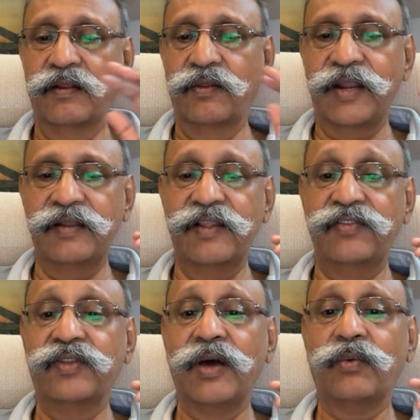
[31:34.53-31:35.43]
look at
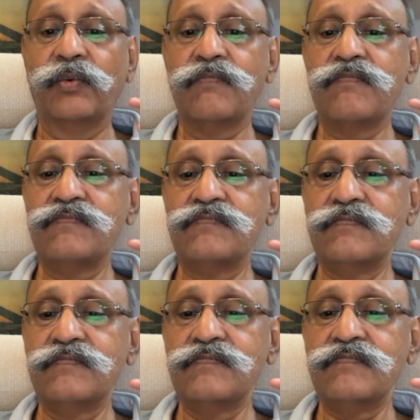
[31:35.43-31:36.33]
this now.
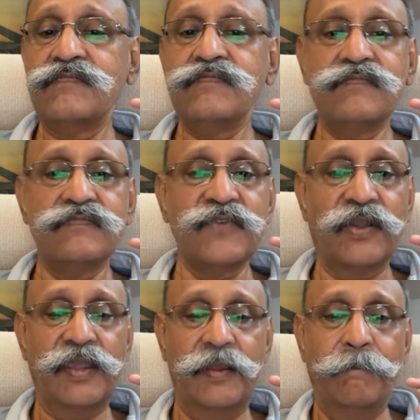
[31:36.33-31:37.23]

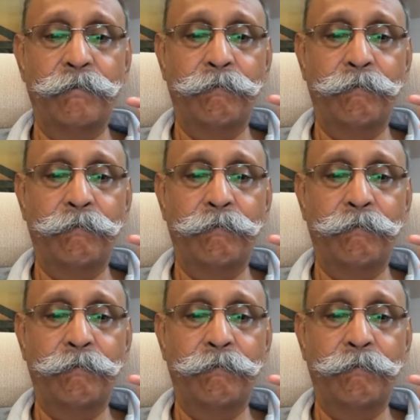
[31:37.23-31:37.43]
Okay.